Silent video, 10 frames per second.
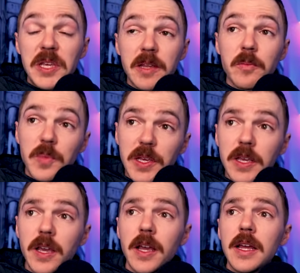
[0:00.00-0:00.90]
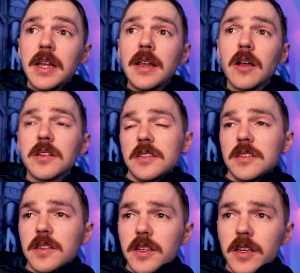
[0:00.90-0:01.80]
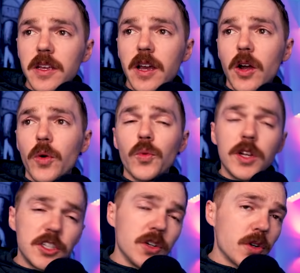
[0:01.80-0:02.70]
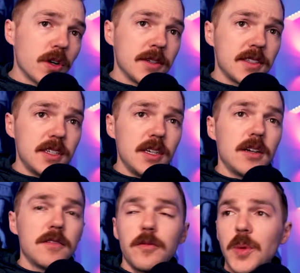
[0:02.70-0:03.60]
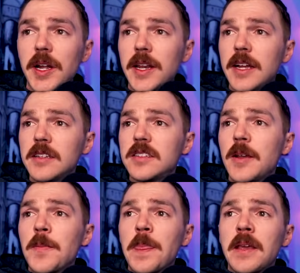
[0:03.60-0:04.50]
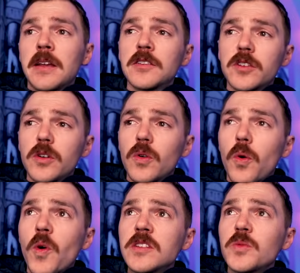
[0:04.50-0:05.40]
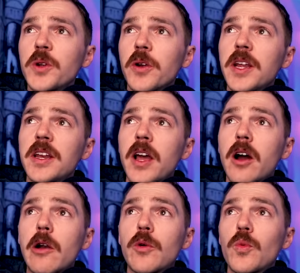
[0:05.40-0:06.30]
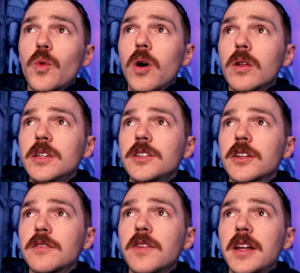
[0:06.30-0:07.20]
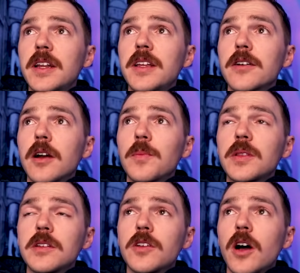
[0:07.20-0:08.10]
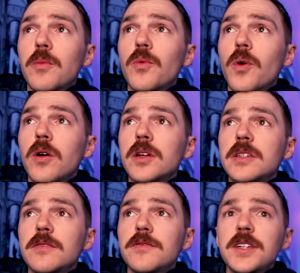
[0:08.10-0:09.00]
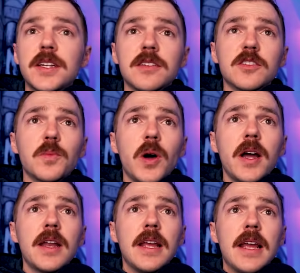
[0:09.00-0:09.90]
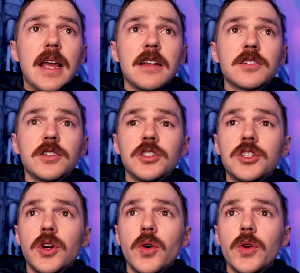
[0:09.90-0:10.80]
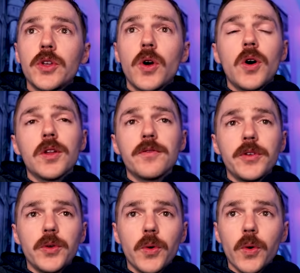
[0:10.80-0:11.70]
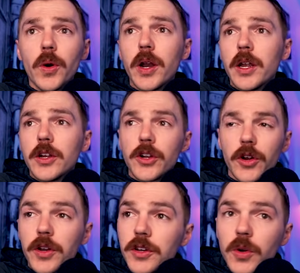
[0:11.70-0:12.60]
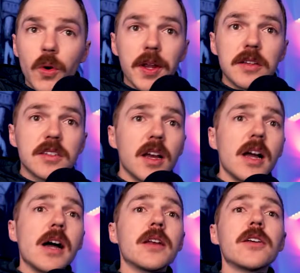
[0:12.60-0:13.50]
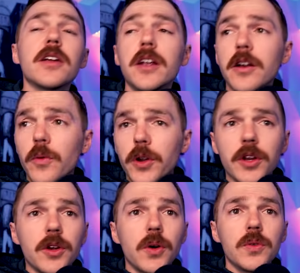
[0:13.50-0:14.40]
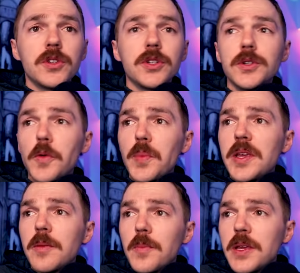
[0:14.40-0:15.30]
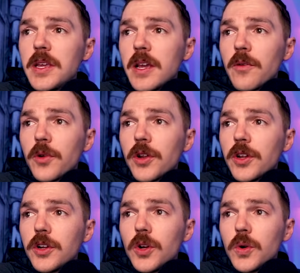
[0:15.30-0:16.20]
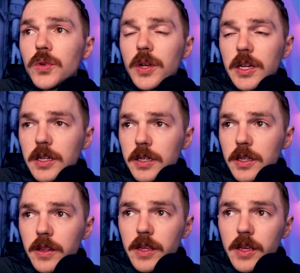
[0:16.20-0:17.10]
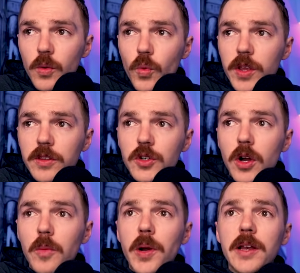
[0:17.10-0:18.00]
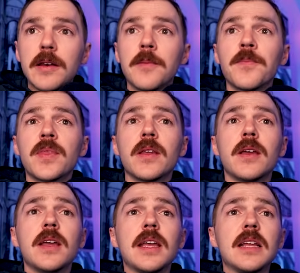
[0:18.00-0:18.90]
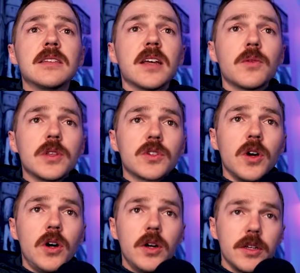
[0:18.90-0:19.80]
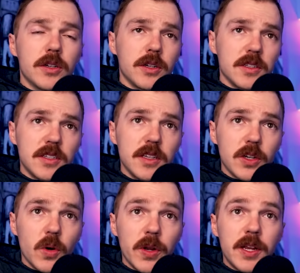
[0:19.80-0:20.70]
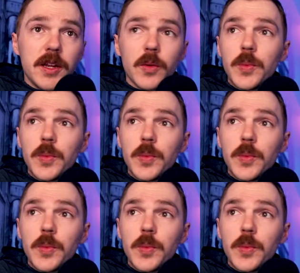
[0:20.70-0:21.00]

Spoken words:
BNB. Now this is the original currency of Binance. And so once we are in our wallet, you're going to find it here up at the top, wallet, fiat, and spot, and it's going to show all of your current coins. Under here, we're going to go to BNB and we're going to go click the withdrawal button. Inside withdrawal, you're going to see the coin here,